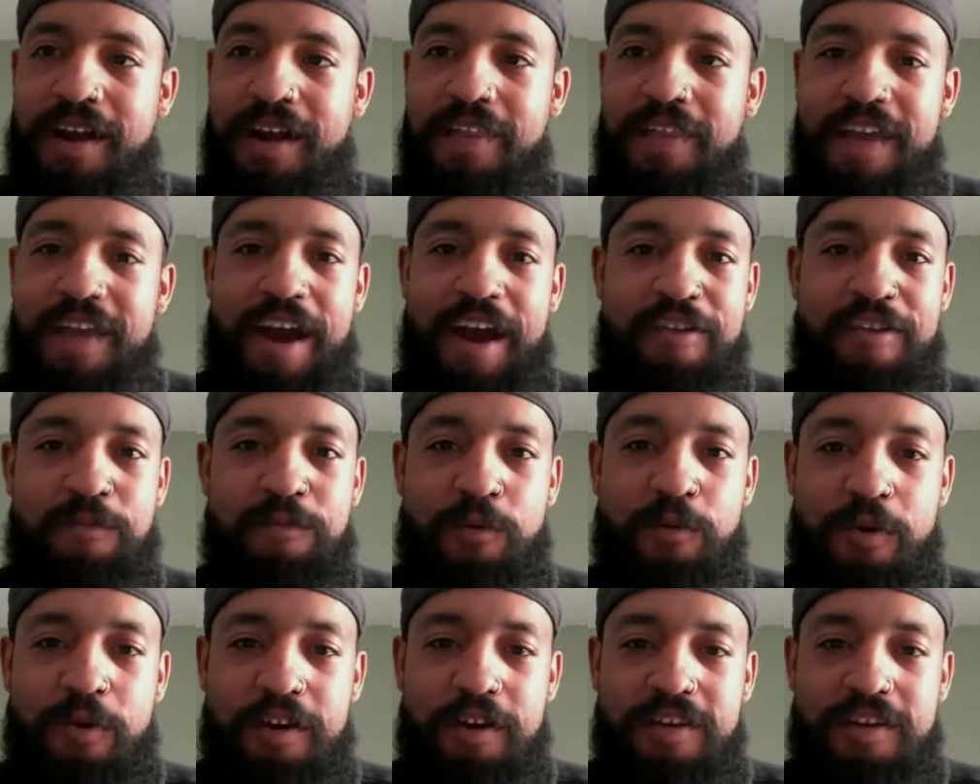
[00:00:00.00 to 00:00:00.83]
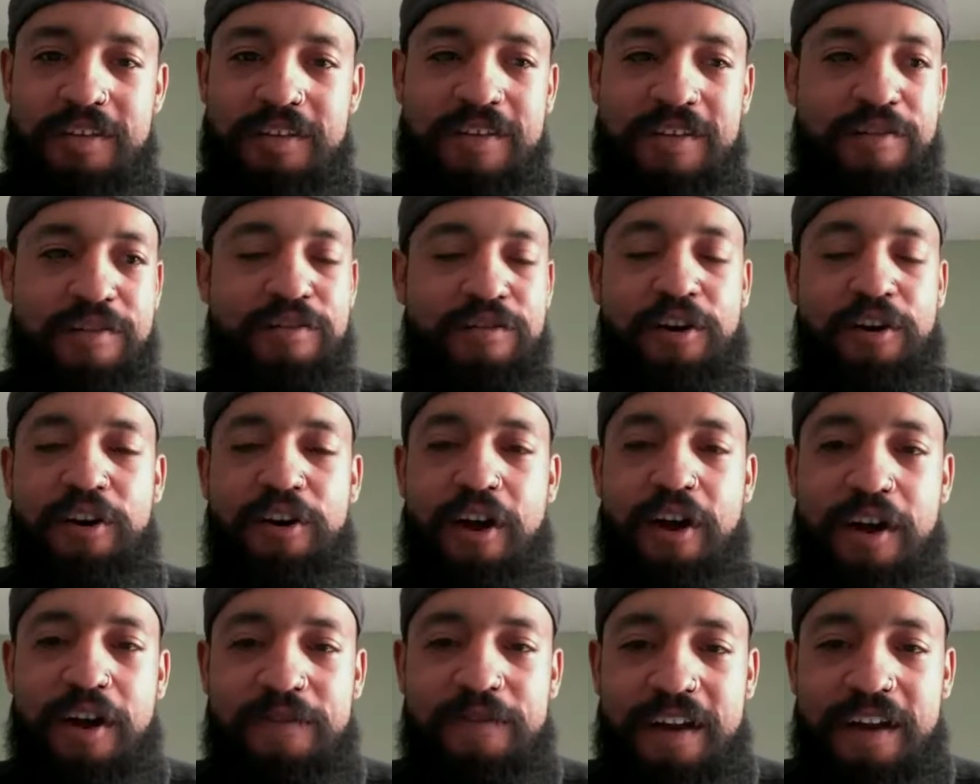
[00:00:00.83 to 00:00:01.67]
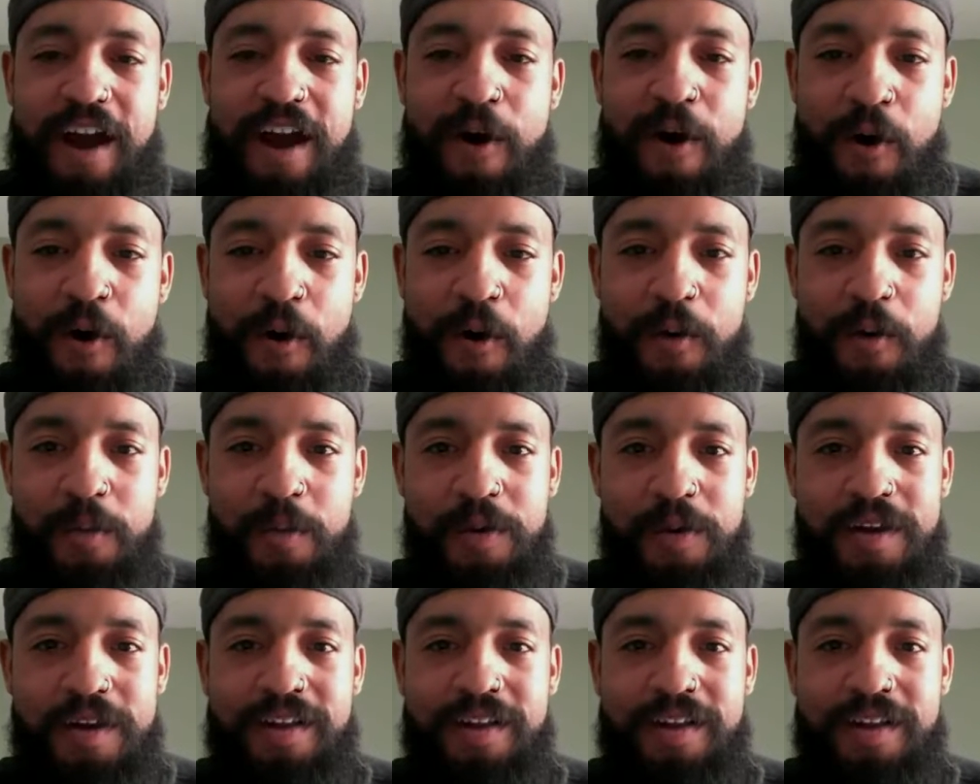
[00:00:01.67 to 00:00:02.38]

The Osbournes, this started off at a home.